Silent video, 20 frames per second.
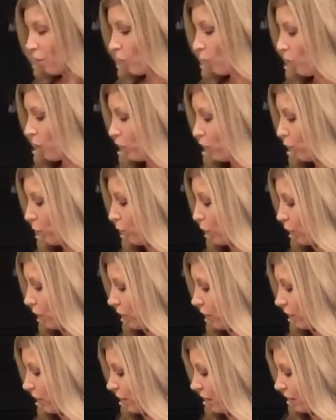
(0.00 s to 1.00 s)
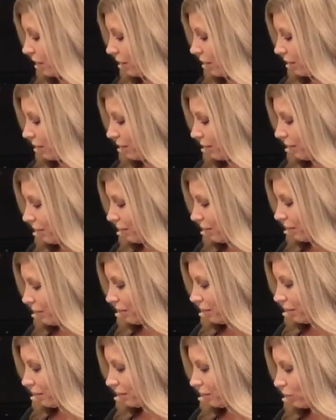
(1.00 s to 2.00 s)
when you put the
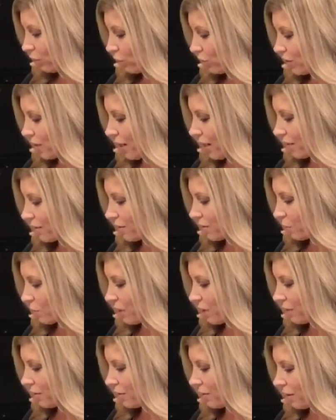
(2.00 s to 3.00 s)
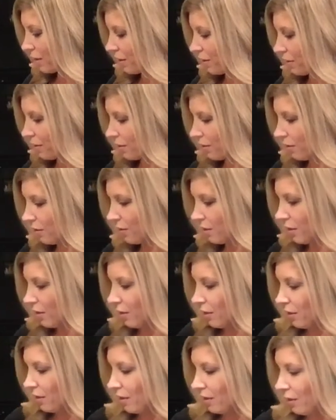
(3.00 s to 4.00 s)
little test piece in,
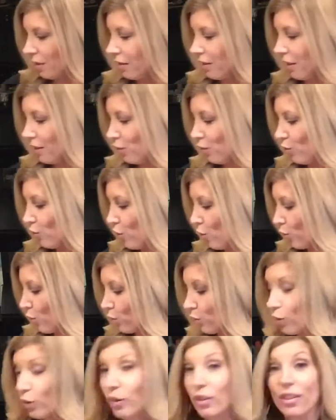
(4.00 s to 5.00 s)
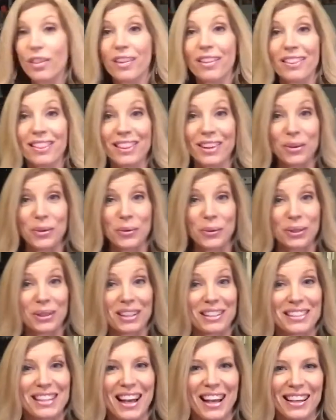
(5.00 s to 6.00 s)
then you know the
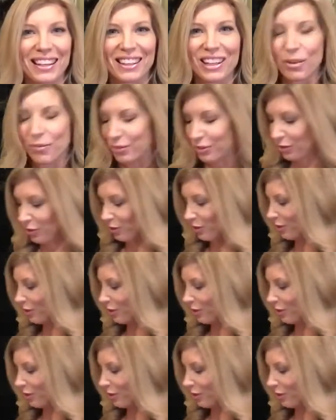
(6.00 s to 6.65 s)
oil is hot enough and you're